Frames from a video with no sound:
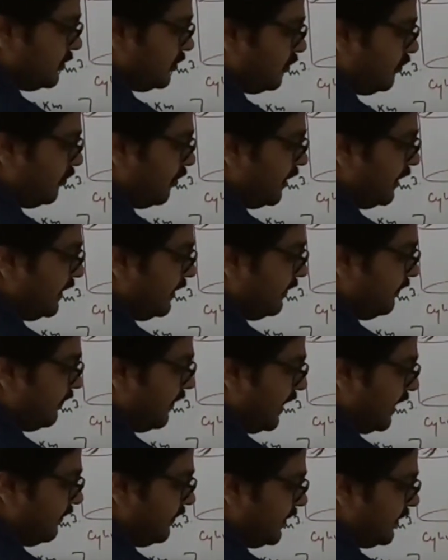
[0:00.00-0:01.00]

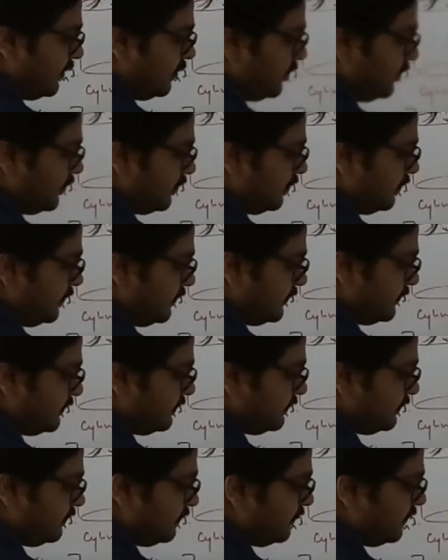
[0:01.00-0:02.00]
25 into 2.
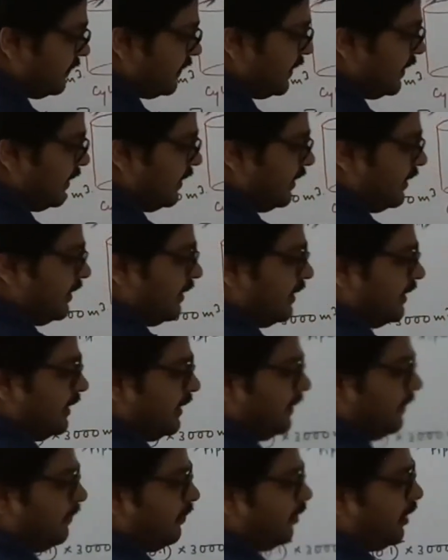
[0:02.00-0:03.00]

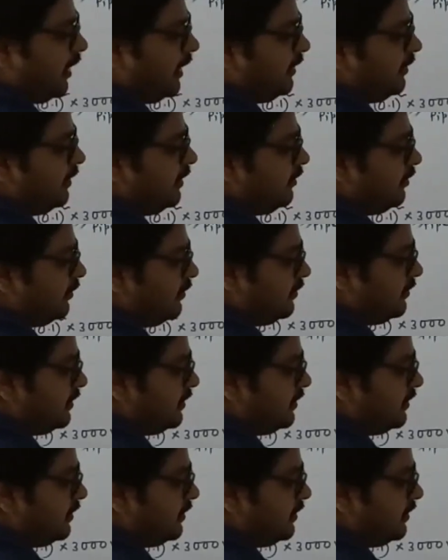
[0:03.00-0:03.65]
Point will go to